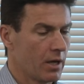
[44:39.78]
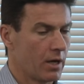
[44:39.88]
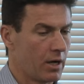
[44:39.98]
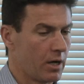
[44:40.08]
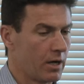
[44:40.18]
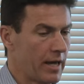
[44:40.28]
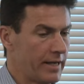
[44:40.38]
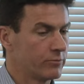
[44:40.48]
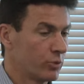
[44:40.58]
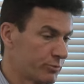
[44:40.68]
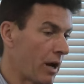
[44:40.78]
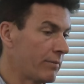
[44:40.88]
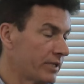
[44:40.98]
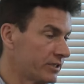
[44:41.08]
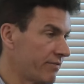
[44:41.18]
Uh, and was
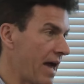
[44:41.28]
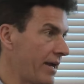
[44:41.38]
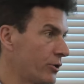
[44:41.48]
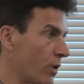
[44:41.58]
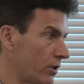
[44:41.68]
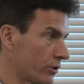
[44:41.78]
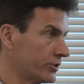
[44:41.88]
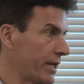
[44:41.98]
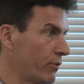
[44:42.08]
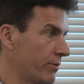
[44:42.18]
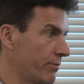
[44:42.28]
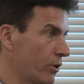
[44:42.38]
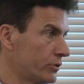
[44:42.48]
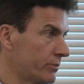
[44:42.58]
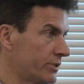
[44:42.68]
probably a savanna dweller because they would have been
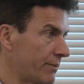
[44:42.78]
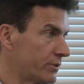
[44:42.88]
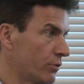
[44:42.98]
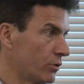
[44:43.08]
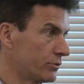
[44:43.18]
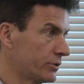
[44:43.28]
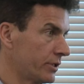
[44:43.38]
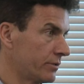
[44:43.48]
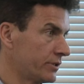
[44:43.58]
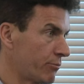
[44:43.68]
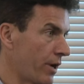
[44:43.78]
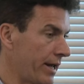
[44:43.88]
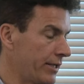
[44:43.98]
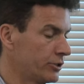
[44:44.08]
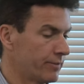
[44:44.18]
most susceptible to, to
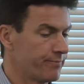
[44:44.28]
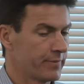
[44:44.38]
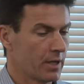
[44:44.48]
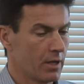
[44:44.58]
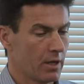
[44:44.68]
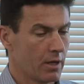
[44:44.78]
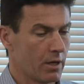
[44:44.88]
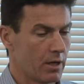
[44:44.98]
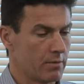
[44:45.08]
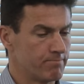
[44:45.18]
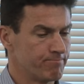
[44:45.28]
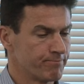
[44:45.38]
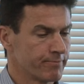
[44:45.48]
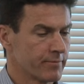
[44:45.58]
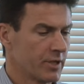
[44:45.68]
predation. Um,
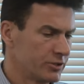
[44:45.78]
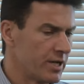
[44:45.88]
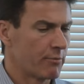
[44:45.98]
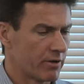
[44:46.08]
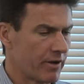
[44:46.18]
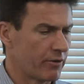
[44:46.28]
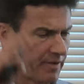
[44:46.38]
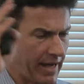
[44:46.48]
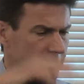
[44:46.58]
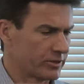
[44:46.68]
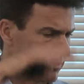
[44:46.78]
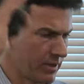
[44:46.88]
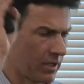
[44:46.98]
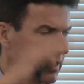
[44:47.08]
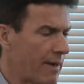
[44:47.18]
there's a number of other factors. The,
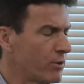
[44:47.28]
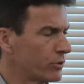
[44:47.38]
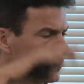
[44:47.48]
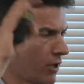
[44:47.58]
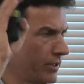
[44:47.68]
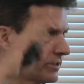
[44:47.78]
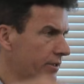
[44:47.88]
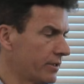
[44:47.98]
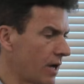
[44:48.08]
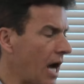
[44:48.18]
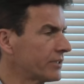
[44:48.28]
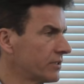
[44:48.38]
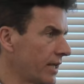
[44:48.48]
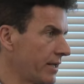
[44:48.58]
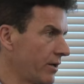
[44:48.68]
the climate was starting to
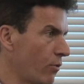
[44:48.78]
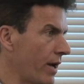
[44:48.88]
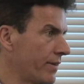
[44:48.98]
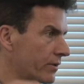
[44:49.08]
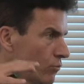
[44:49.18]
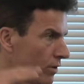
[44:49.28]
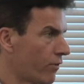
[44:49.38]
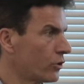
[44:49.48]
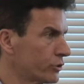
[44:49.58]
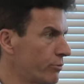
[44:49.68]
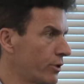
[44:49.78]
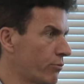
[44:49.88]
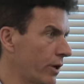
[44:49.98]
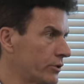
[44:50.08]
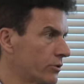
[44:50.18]
oscillate in a way that would have also put a
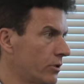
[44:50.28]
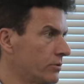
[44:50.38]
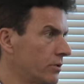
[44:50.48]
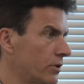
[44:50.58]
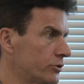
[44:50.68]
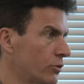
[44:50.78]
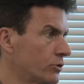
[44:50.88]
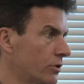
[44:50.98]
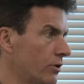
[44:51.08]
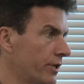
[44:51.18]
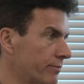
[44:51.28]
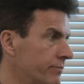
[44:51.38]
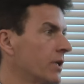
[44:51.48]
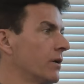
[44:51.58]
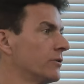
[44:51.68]
pressure on, on social learning.
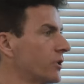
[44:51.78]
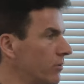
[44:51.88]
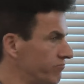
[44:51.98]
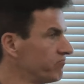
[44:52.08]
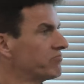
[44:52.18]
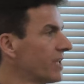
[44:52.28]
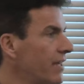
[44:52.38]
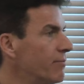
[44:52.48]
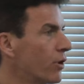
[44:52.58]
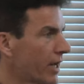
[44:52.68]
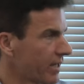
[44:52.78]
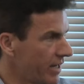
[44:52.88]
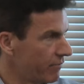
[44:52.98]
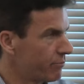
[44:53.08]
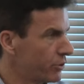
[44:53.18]
So in the book, I
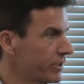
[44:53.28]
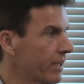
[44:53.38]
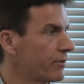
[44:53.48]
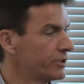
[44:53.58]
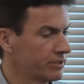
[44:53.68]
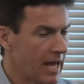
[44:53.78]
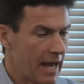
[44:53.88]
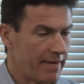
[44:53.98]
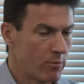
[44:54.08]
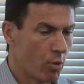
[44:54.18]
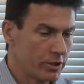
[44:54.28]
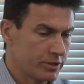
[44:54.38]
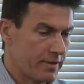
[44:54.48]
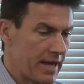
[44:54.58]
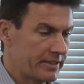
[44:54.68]
kind of put together a series. And then
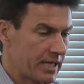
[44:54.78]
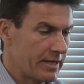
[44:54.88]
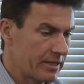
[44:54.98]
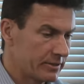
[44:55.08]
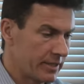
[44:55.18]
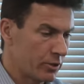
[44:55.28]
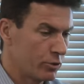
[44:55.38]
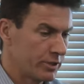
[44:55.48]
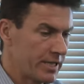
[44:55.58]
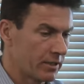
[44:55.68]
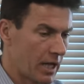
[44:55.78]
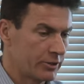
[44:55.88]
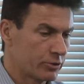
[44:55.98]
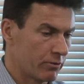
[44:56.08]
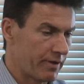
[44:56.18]
once, and that's the idea, is that those
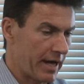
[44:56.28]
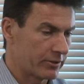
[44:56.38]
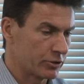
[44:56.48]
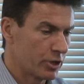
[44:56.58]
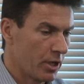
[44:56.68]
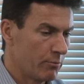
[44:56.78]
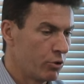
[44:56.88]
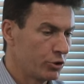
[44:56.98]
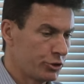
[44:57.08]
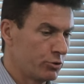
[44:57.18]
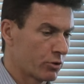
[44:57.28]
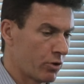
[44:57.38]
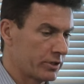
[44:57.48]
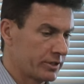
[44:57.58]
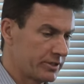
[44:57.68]
ecological factors push you
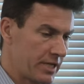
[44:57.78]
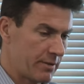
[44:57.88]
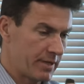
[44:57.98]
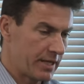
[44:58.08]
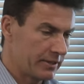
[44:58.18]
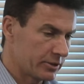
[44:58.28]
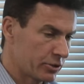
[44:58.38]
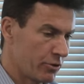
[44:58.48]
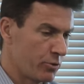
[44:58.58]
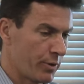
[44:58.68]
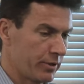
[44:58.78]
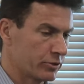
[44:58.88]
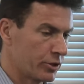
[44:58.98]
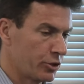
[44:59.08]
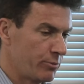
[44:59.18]
across this thing. You begin to turn the
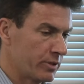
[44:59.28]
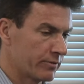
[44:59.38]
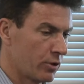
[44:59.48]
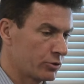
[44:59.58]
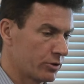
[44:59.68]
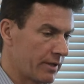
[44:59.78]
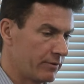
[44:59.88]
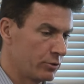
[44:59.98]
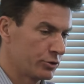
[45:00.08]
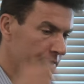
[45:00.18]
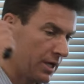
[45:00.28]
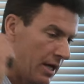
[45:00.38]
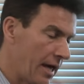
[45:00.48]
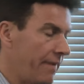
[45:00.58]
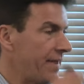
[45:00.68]
wheels on cumulative cultural evolution,
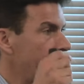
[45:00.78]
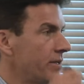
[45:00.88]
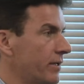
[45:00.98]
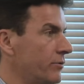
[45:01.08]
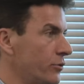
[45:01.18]
and then you can